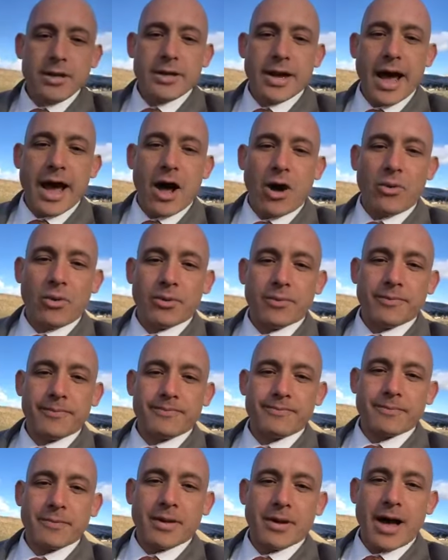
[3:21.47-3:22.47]
Now,
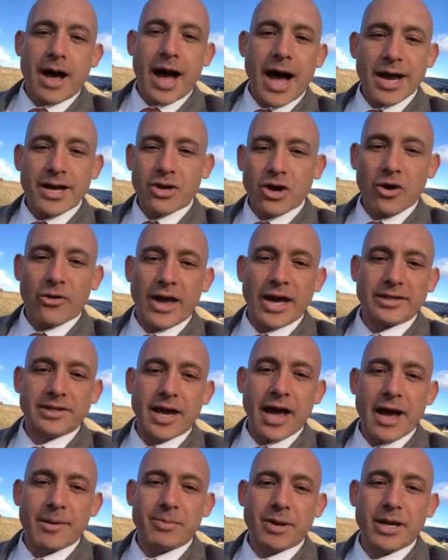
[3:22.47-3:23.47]
I know that's
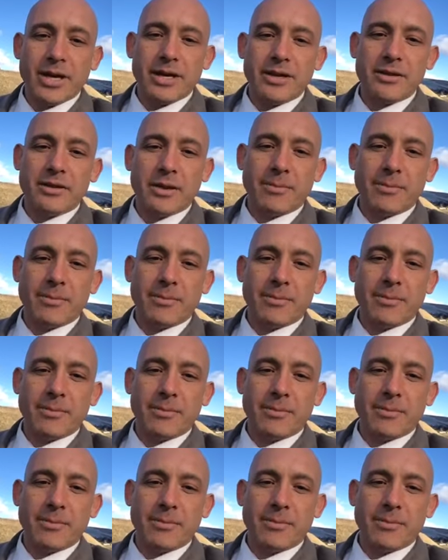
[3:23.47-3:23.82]
happening.